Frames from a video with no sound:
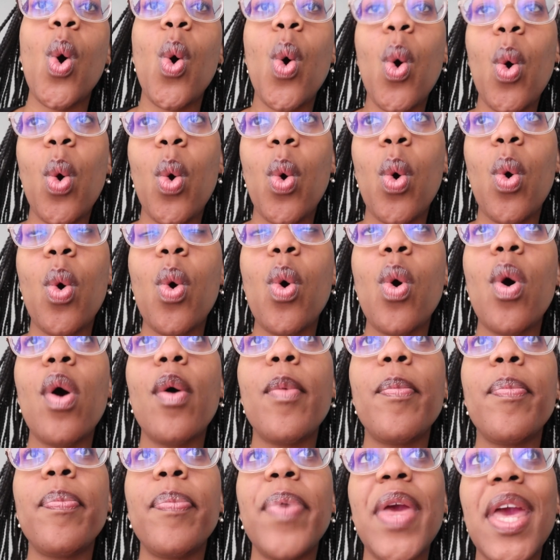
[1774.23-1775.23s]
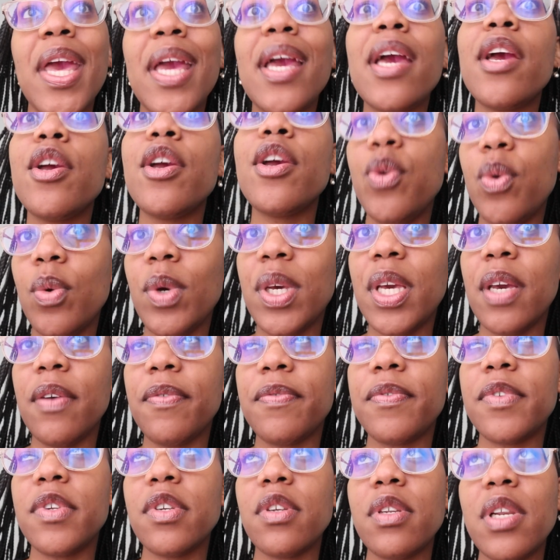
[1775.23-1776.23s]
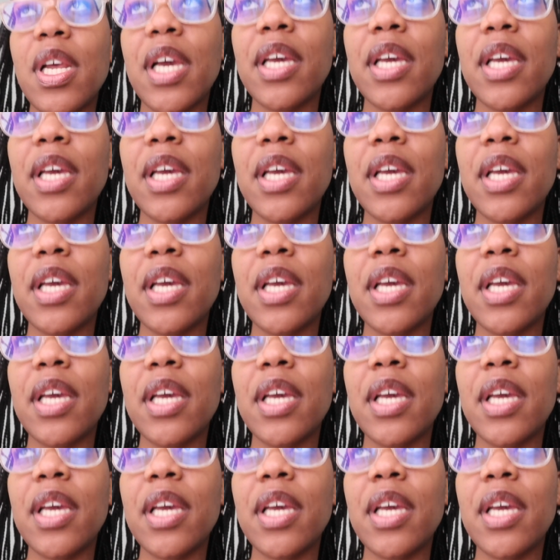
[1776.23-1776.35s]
or pick a new gift.